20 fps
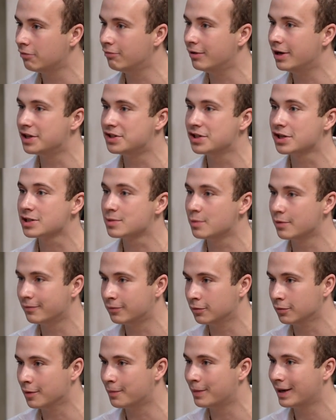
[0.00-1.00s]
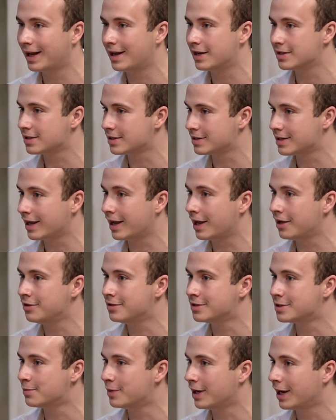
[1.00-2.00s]
readjustment for all the players as they get
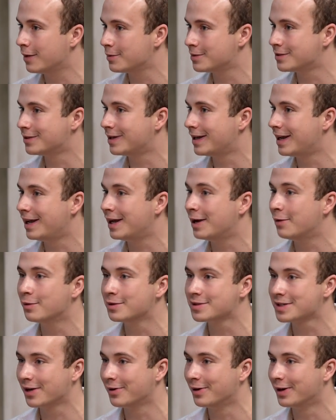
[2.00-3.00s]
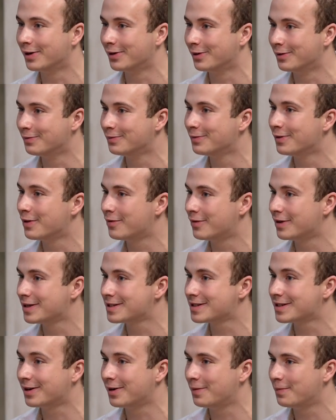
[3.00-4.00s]
used to being able to hear what's going on for the
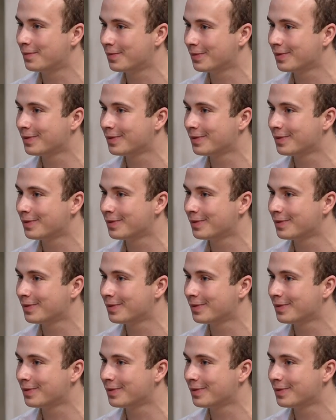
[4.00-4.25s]
first time.